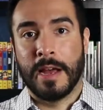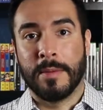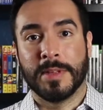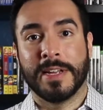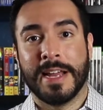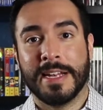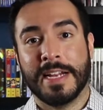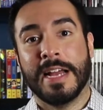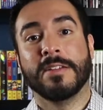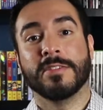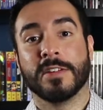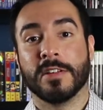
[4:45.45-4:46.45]
I'm the kind of guy
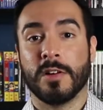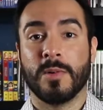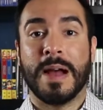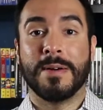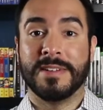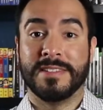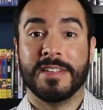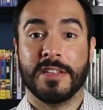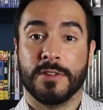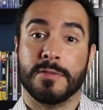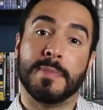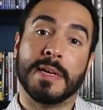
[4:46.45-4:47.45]
who's going to go out and see
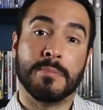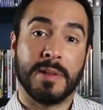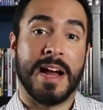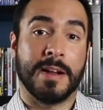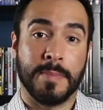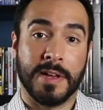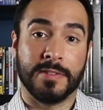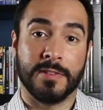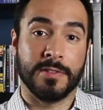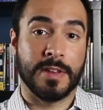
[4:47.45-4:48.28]
those big blockbusters.